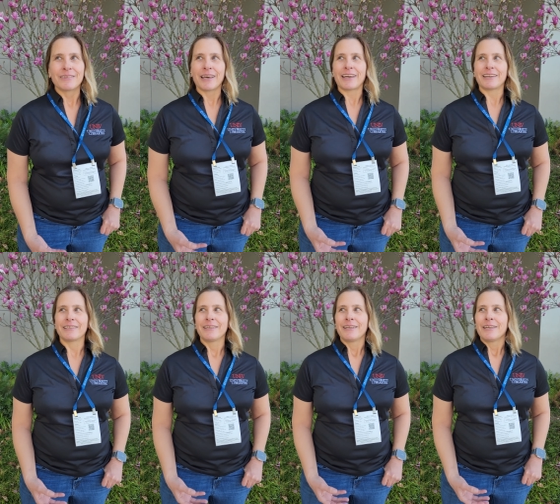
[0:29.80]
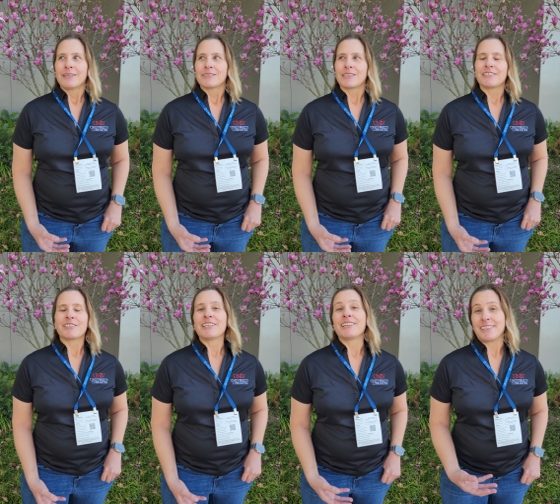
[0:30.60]
that linked
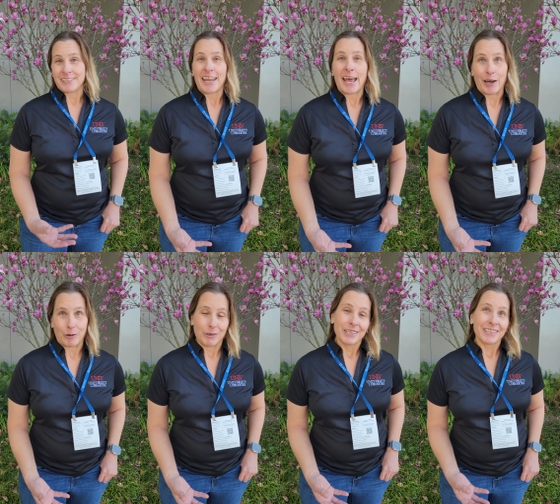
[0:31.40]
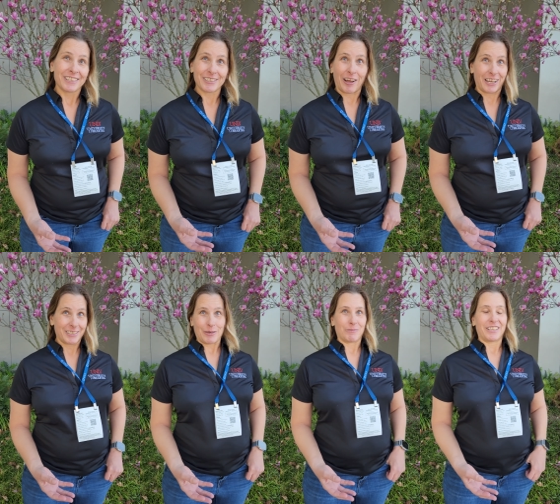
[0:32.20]
data is now. It's not
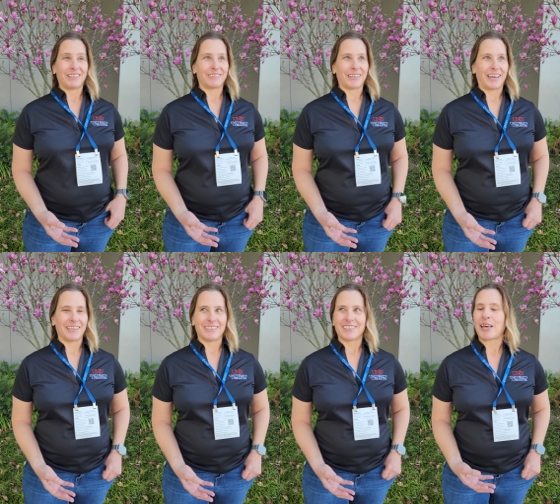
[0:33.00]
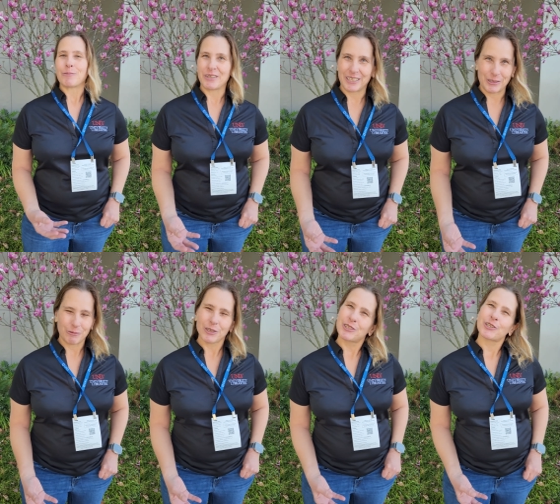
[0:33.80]
something that is happening in the
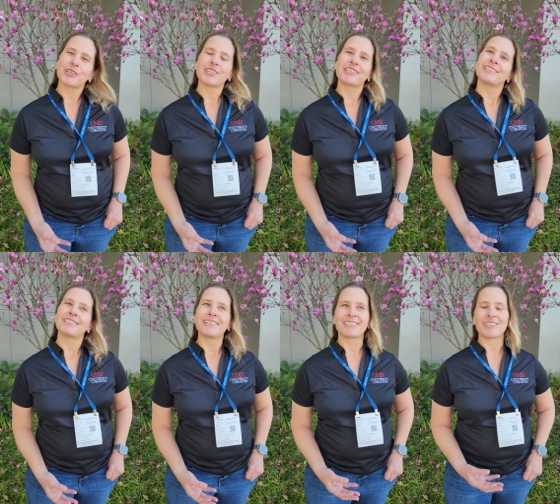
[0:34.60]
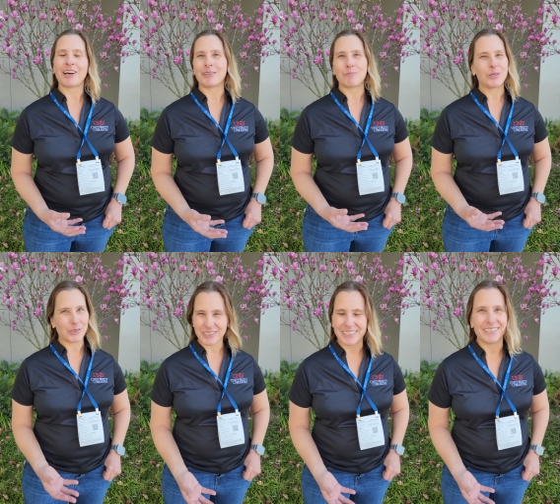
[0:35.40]
future. It's not
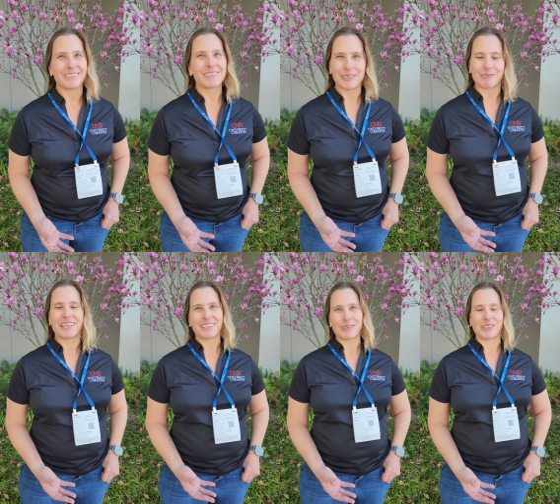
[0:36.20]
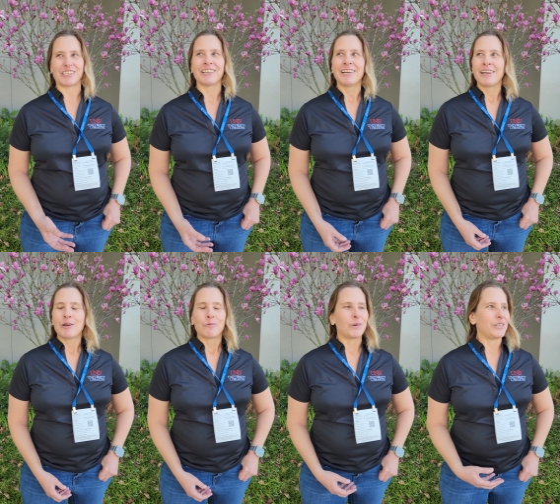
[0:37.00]
purely theoretical.
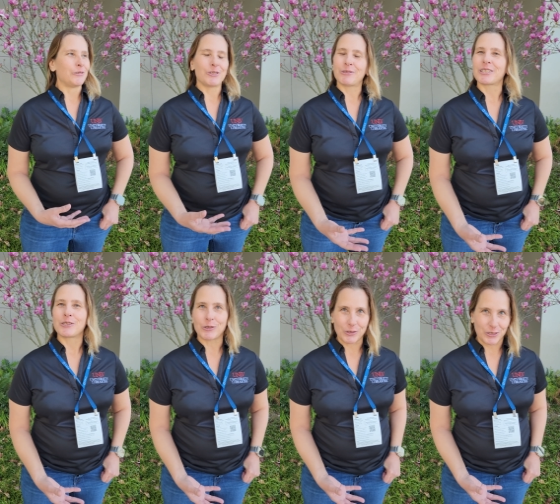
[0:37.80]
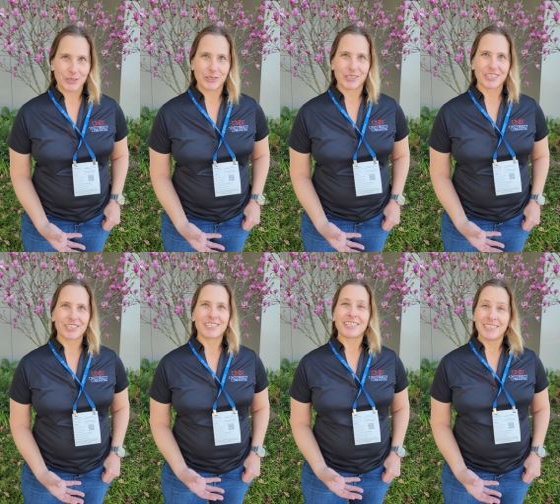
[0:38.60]
When you do a Google
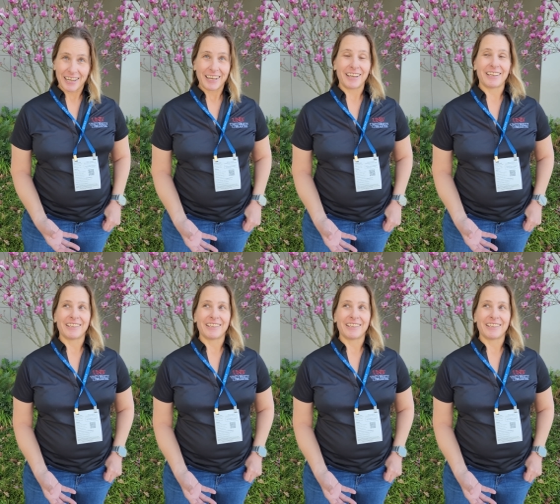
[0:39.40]
search today,